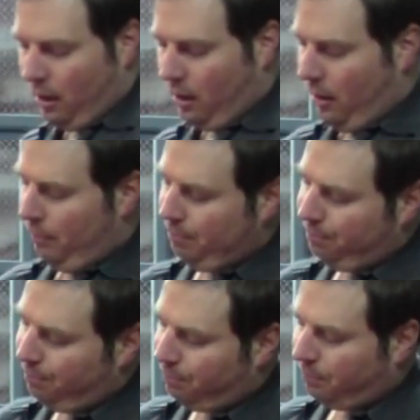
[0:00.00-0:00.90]

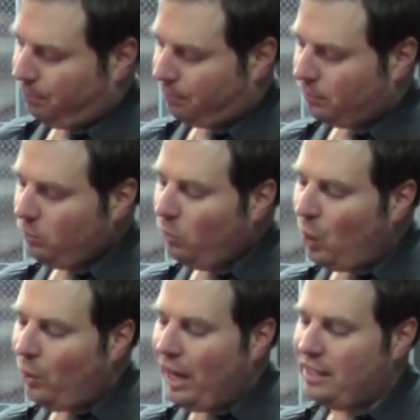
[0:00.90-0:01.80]

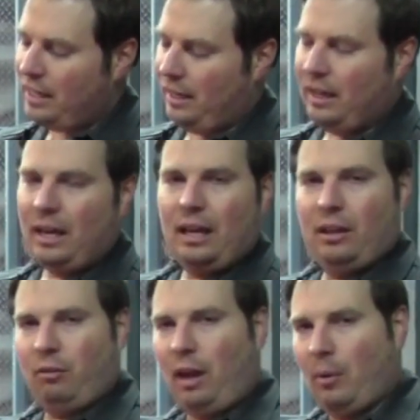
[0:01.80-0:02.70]
where it has,
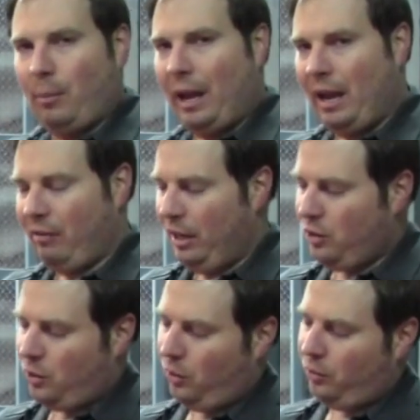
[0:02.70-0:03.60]
the flywheel may have
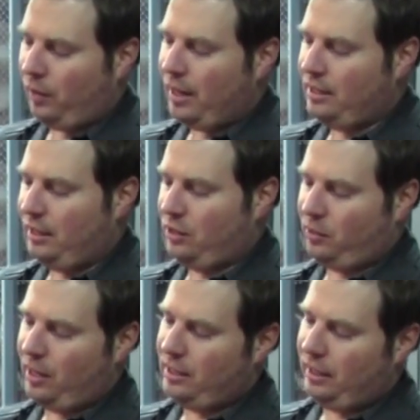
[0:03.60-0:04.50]
internal threads. This
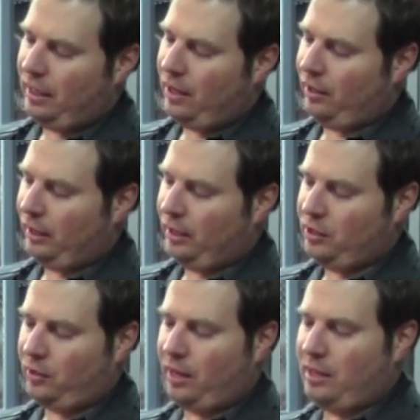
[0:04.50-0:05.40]
threads in there, then
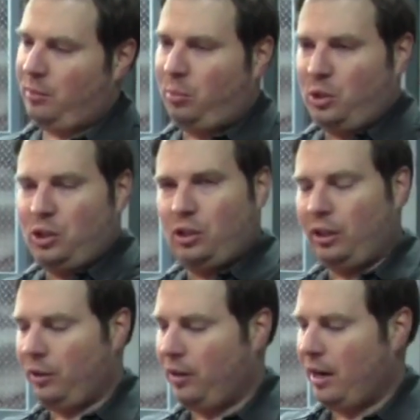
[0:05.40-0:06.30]
this threads and pushes
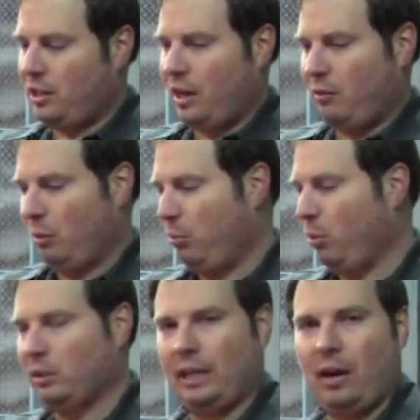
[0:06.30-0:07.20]
on the crankshaft and
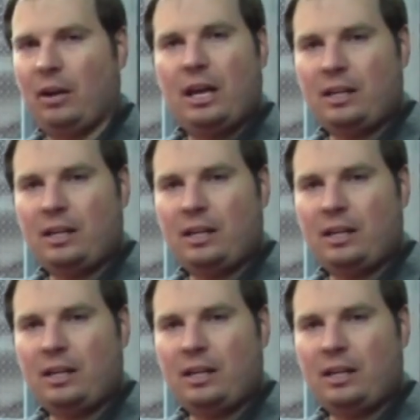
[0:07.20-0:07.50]
pulls it out.